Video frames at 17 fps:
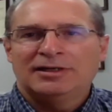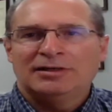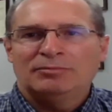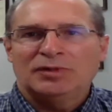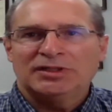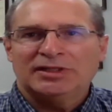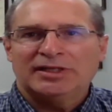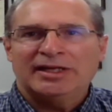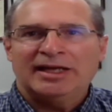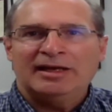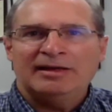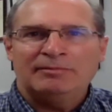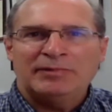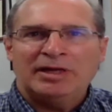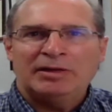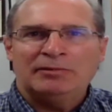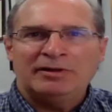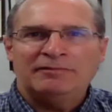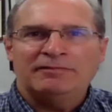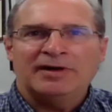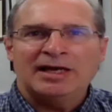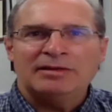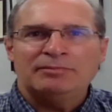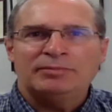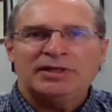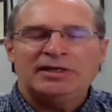But today, may we
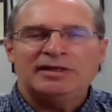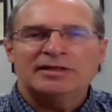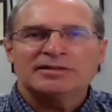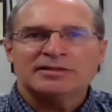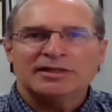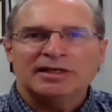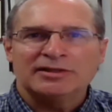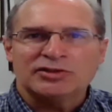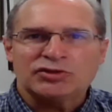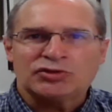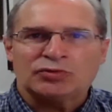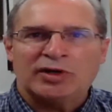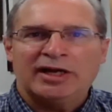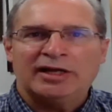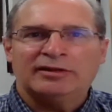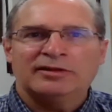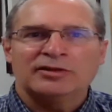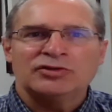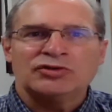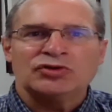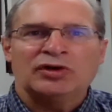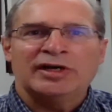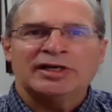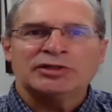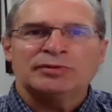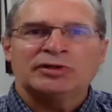find peace and strength and joy as